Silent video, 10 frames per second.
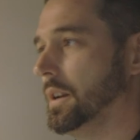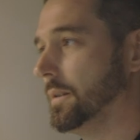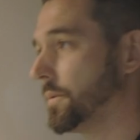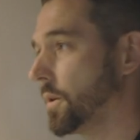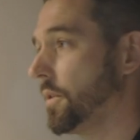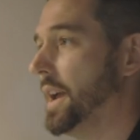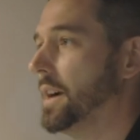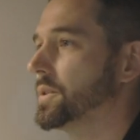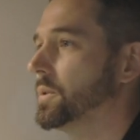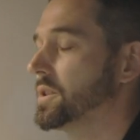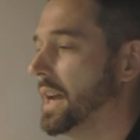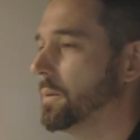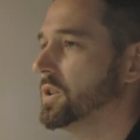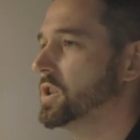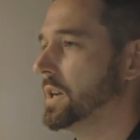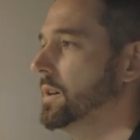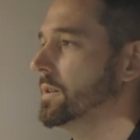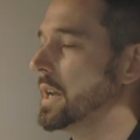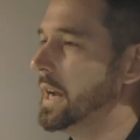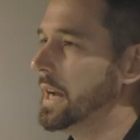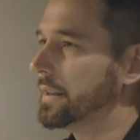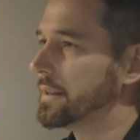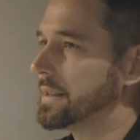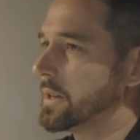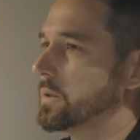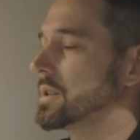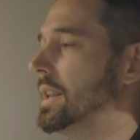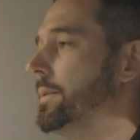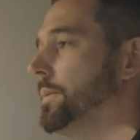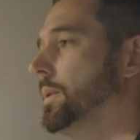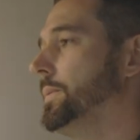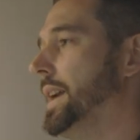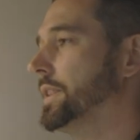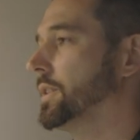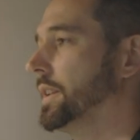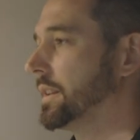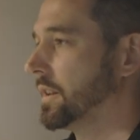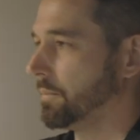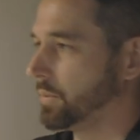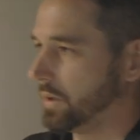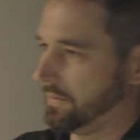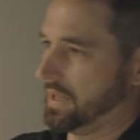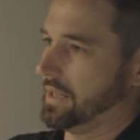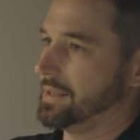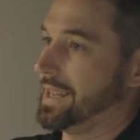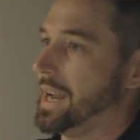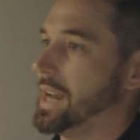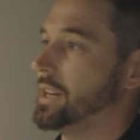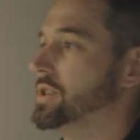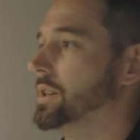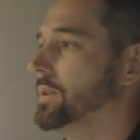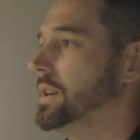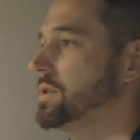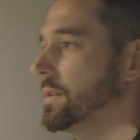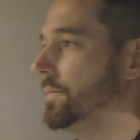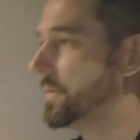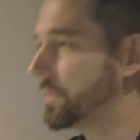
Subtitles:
and 4000, which that one shares the single slot form factor like the previous Ada generation